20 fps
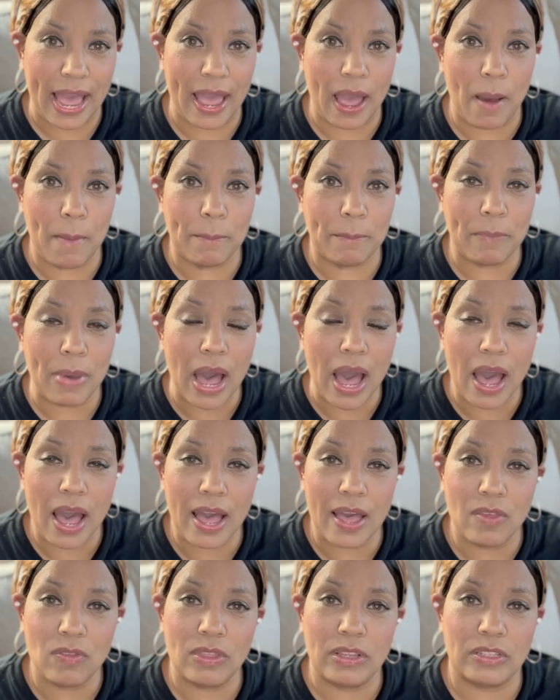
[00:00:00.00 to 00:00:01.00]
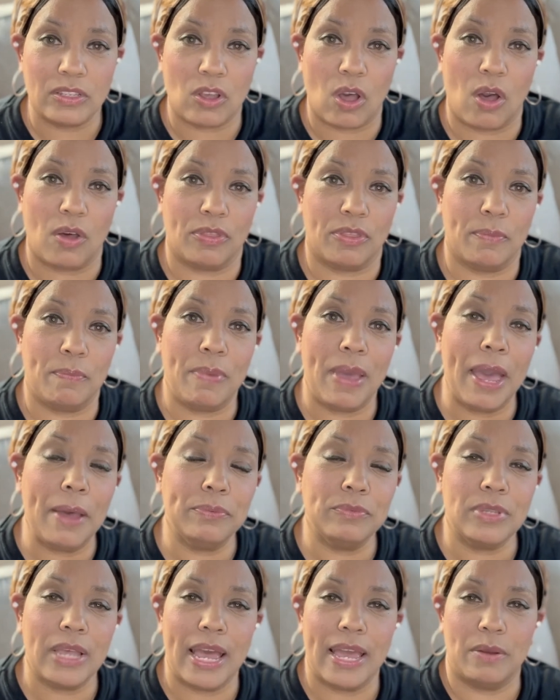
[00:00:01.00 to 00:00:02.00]
a bond that's called the
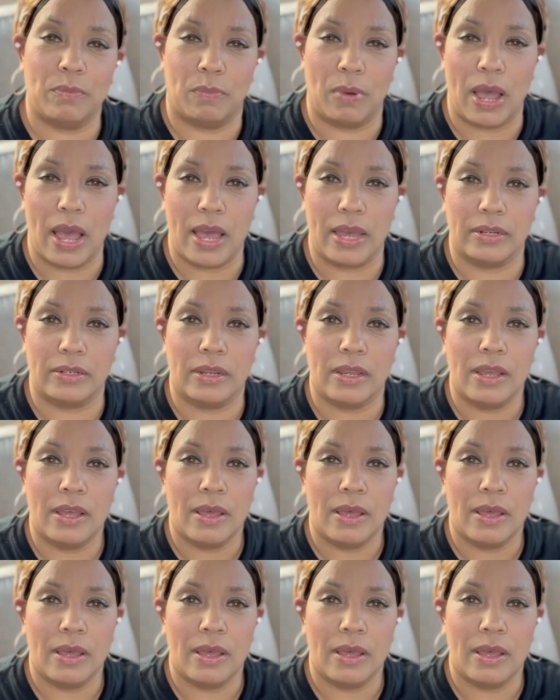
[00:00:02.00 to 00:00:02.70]
peptide bond.